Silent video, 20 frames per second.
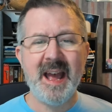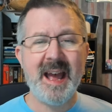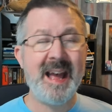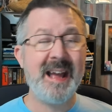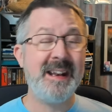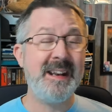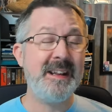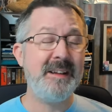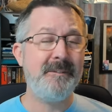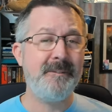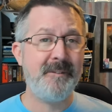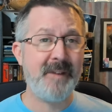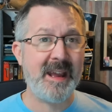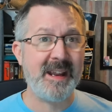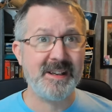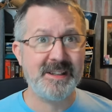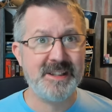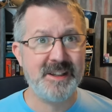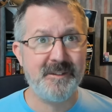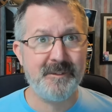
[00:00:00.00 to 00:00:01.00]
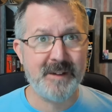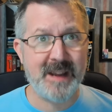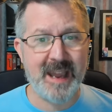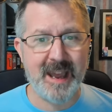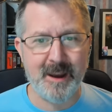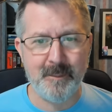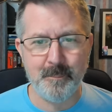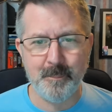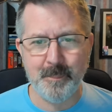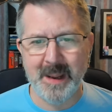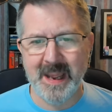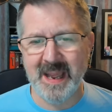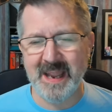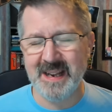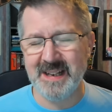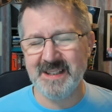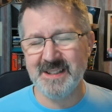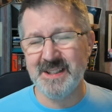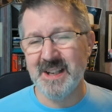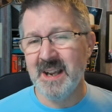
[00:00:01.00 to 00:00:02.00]
and effective
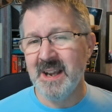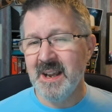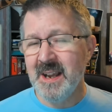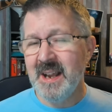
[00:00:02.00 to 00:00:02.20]
campaigns.